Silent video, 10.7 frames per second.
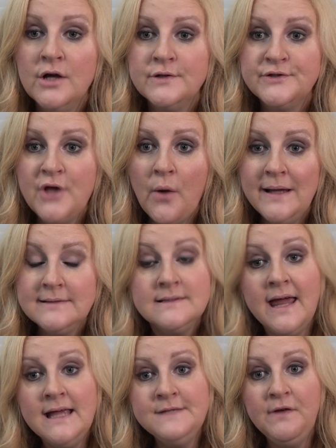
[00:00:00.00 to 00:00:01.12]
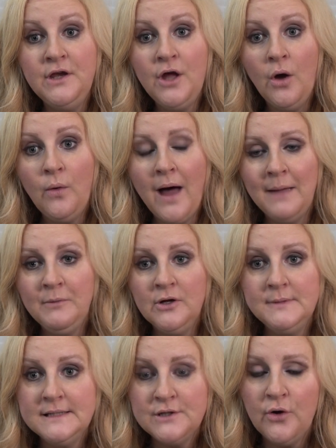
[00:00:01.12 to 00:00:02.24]
So in today's video, I'm going
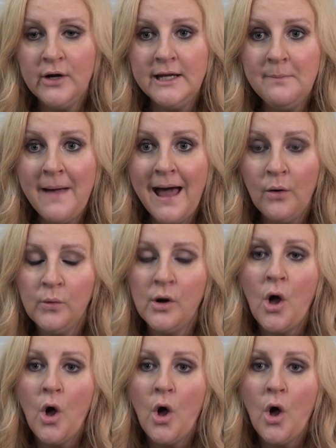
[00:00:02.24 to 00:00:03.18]
to be talking about